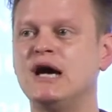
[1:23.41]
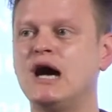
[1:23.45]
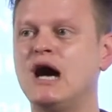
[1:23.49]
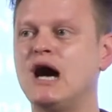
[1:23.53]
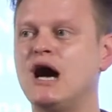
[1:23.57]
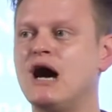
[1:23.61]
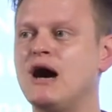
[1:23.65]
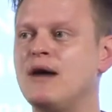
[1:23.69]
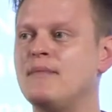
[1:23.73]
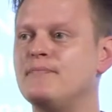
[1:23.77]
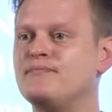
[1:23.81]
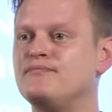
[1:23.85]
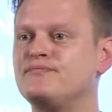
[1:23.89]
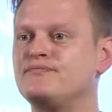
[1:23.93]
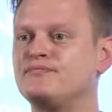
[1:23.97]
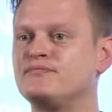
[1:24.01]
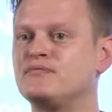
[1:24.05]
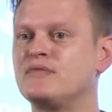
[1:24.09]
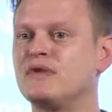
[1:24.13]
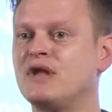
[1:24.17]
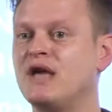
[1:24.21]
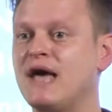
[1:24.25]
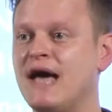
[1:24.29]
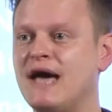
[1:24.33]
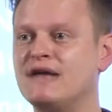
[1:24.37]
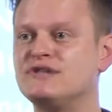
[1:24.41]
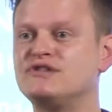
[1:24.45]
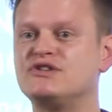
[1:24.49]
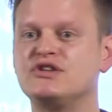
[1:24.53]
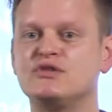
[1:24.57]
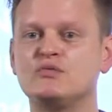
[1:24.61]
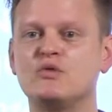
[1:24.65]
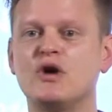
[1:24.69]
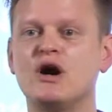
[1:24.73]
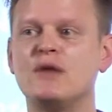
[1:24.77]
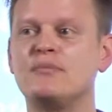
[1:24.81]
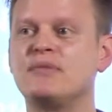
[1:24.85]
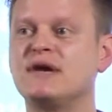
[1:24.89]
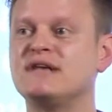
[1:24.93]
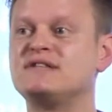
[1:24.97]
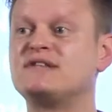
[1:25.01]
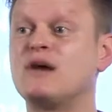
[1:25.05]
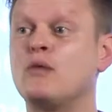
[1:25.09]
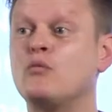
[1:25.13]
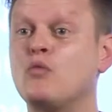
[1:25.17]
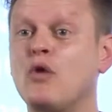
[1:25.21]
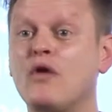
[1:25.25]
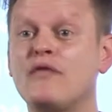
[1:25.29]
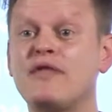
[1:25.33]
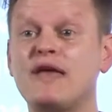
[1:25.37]
enter the workplace
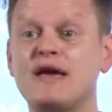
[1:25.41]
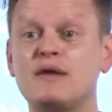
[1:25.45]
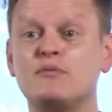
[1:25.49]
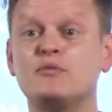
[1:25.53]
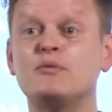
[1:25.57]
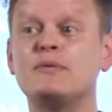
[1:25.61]
and what they